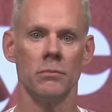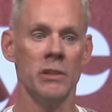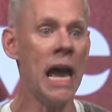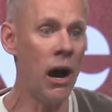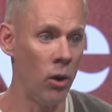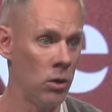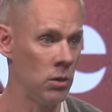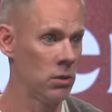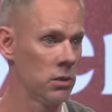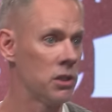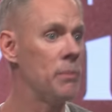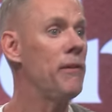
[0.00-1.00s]
Now,
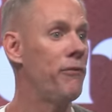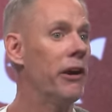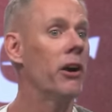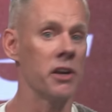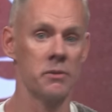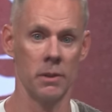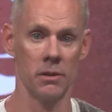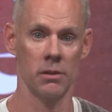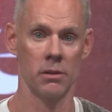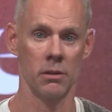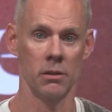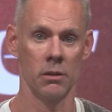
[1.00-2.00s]
to be fair,
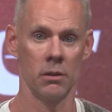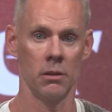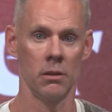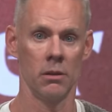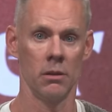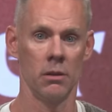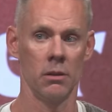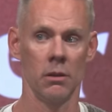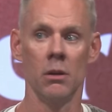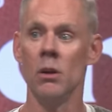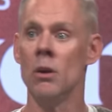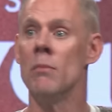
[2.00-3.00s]
husbands,
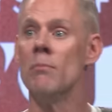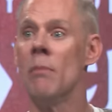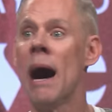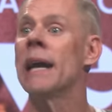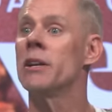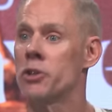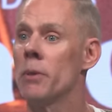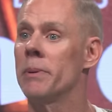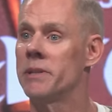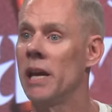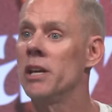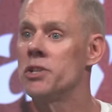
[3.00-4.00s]
my
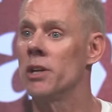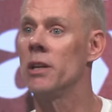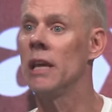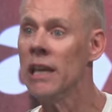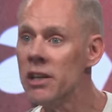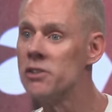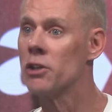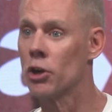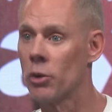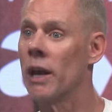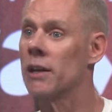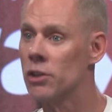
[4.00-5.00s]
interpretation is the
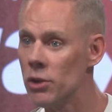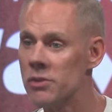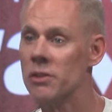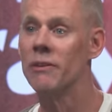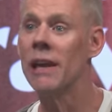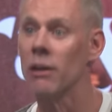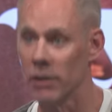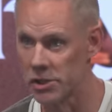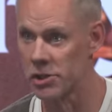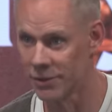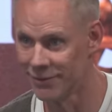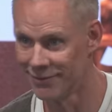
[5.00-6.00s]
correct use of
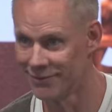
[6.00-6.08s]
English.